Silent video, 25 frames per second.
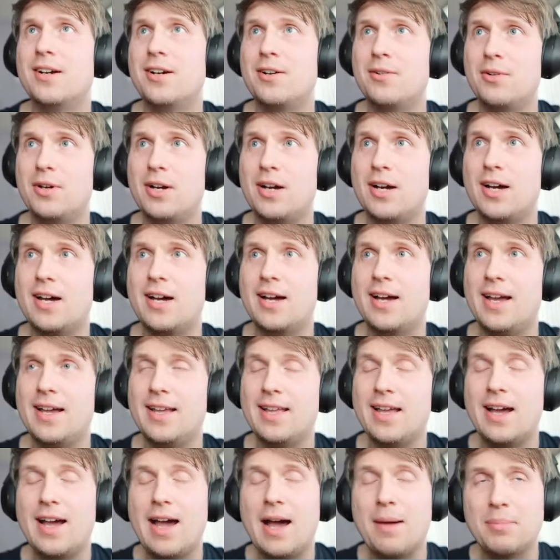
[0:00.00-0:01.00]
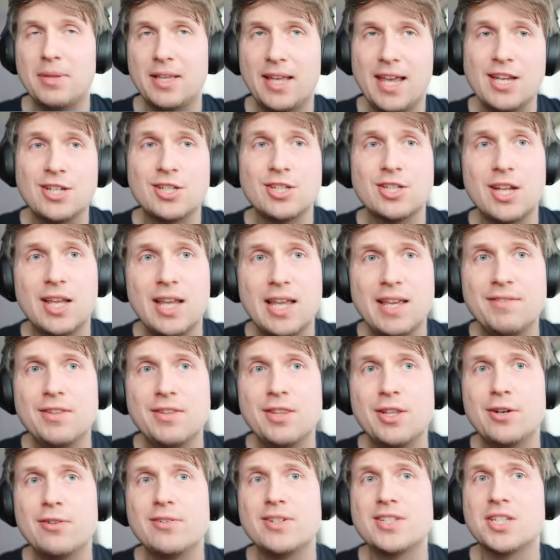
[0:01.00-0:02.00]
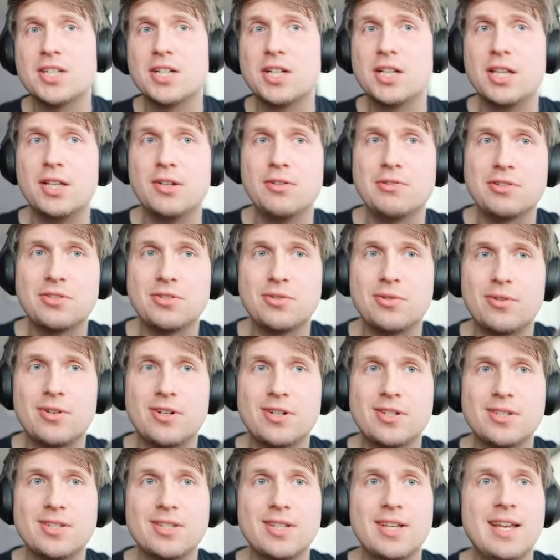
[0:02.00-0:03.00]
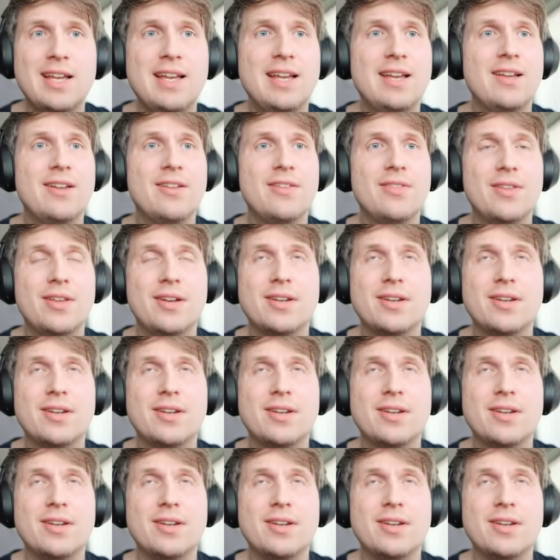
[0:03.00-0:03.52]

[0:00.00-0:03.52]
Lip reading: application, even though it's closed source. The